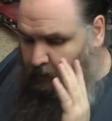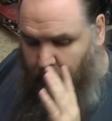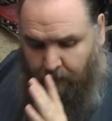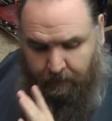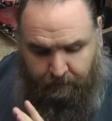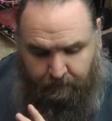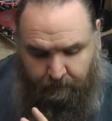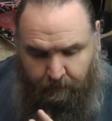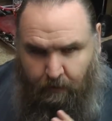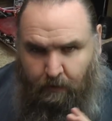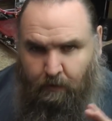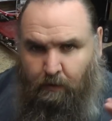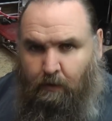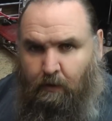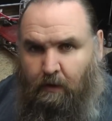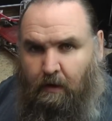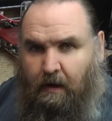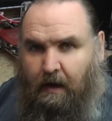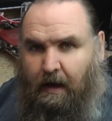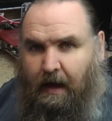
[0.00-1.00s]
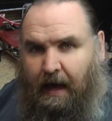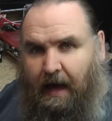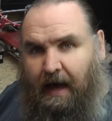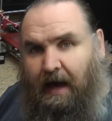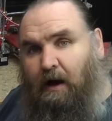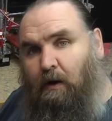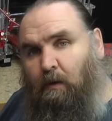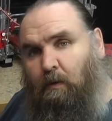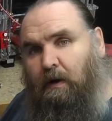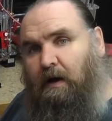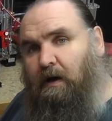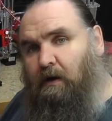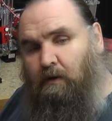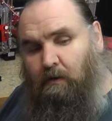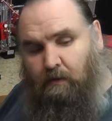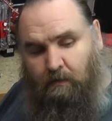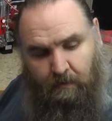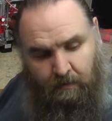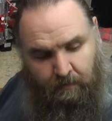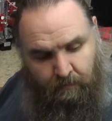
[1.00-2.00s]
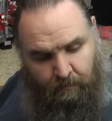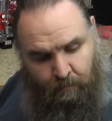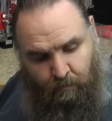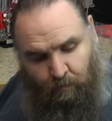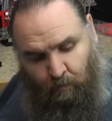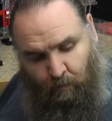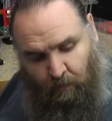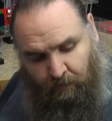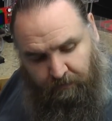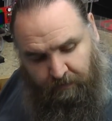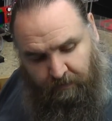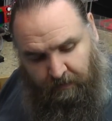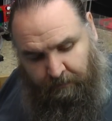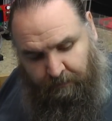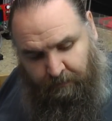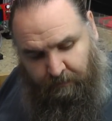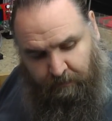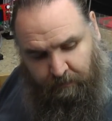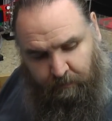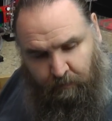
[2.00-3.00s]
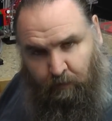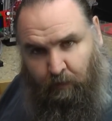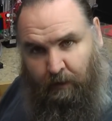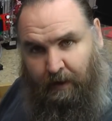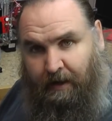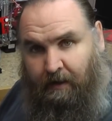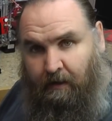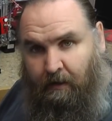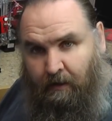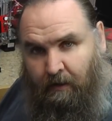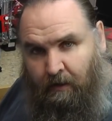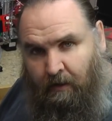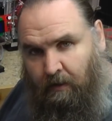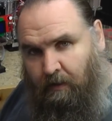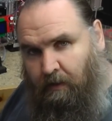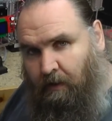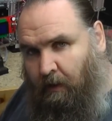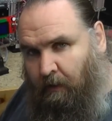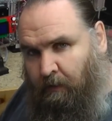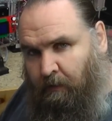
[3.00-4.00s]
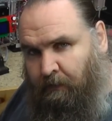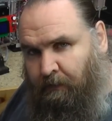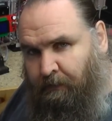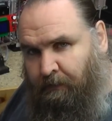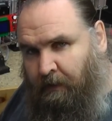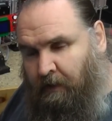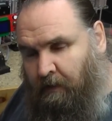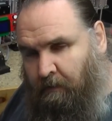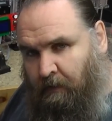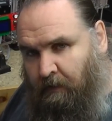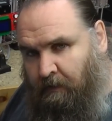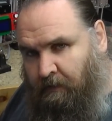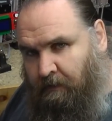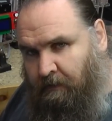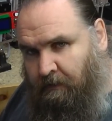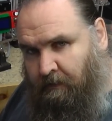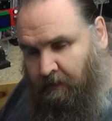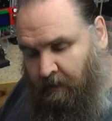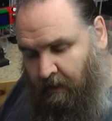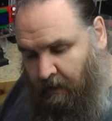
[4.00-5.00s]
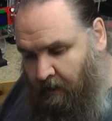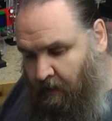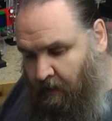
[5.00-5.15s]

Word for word: go through how well and what's the difference between those filaments